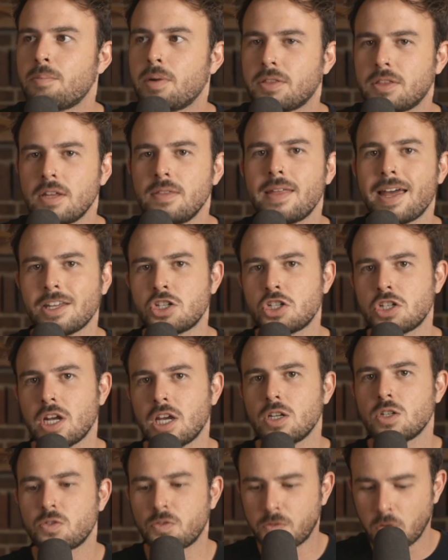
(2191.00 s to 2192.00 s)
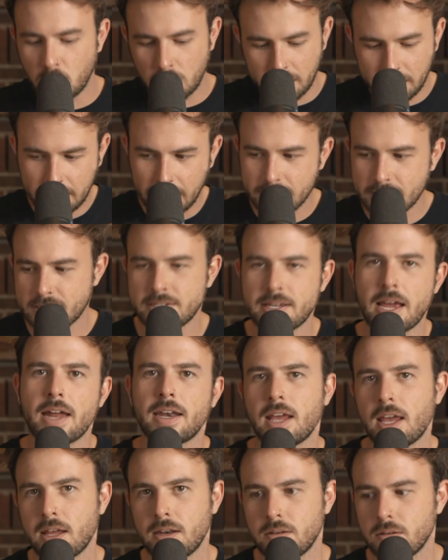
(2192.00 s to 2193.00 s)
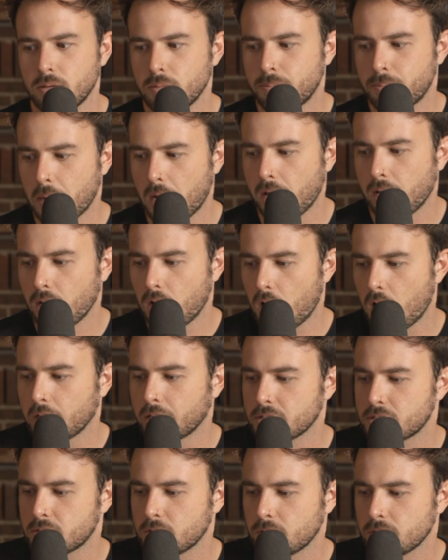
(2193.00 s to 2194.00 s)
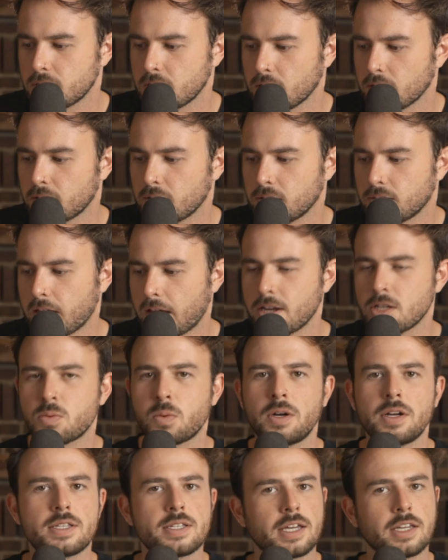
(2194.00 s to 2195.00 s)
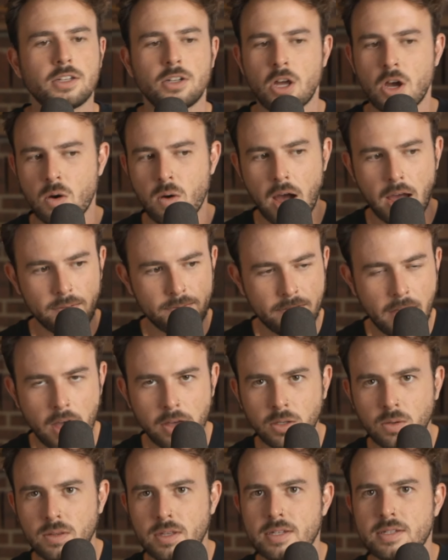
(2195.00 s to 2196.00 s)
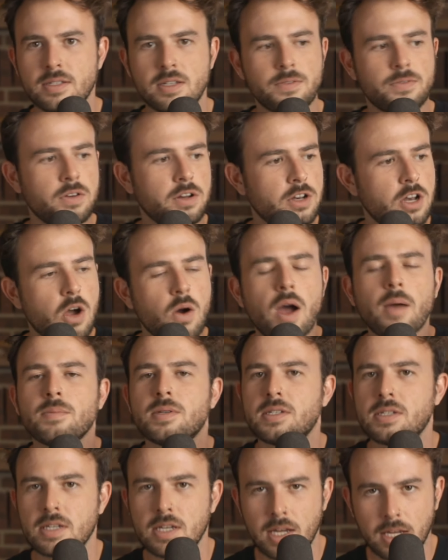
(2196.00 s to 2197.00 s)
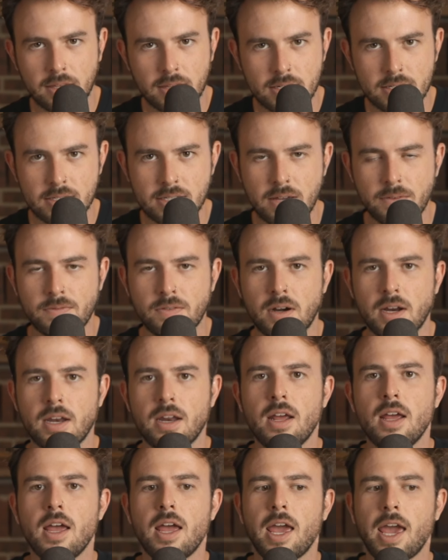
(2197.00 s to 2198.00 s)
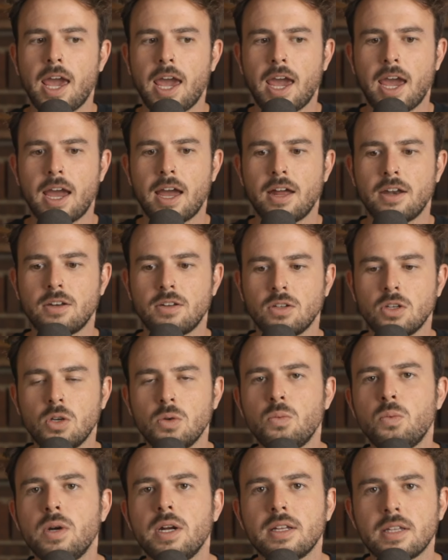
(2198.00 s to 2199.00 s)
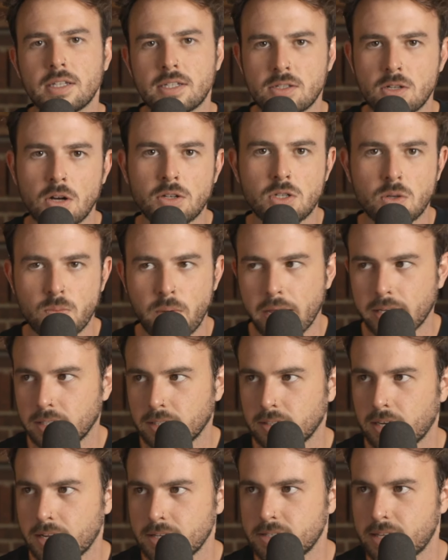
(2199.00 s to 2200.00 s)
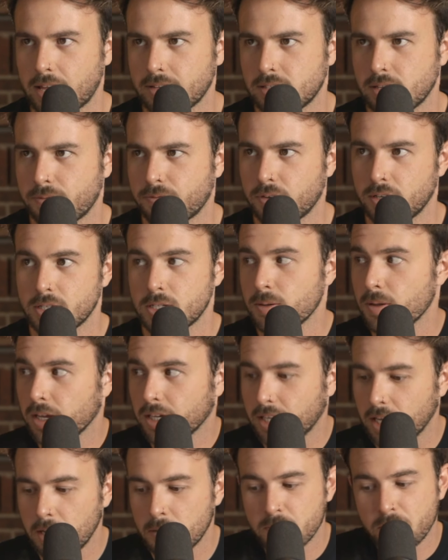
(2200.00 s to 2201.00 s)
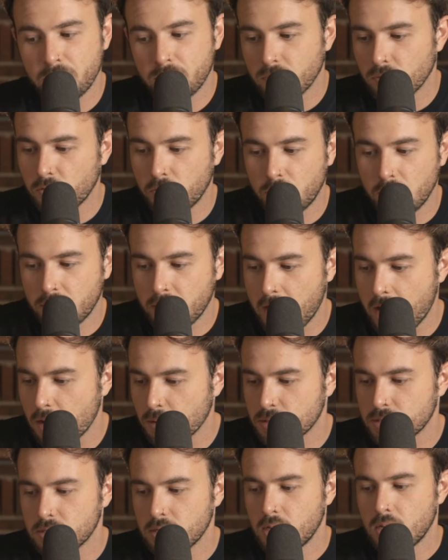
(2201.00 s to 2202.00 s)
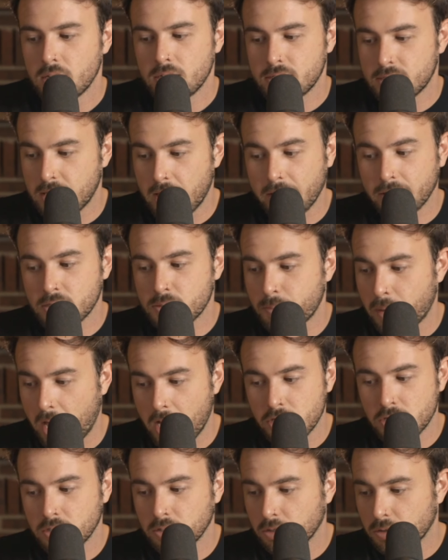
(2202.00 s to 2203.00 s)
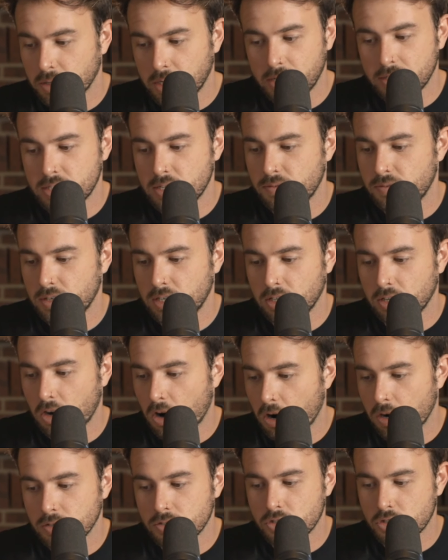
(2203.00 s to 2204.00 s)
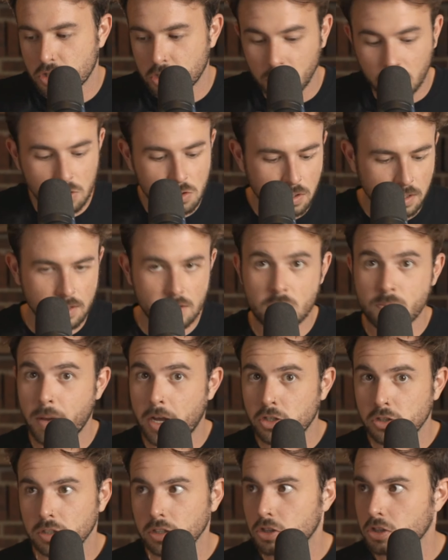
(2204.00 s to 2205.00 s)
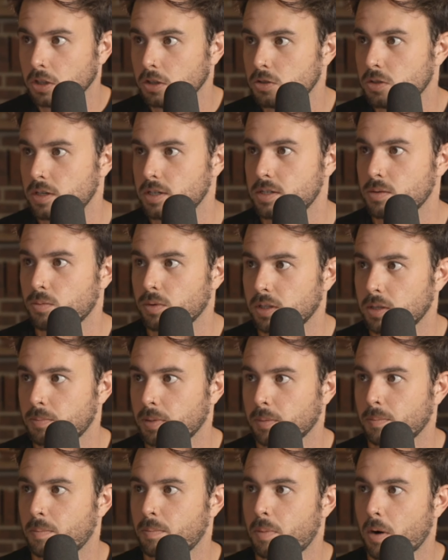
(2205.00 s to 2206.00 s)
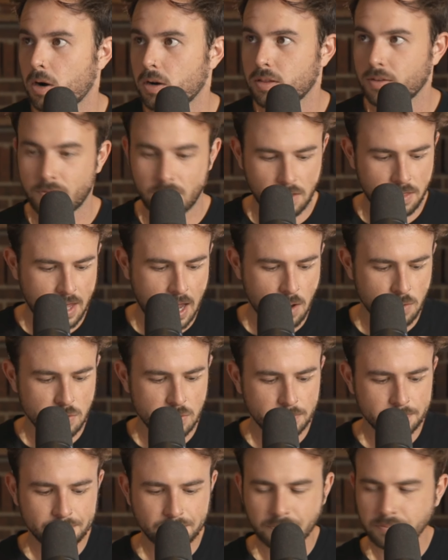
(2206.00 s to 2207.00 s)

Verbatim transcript: But then that change fully gets set in by August 13th. That is where it's like, you know, I value this different. No, I'm seeing this different. And you really start to recognize that difference. Again, fifth house sex passion creativity arts children especially children is a really big part of the fifth house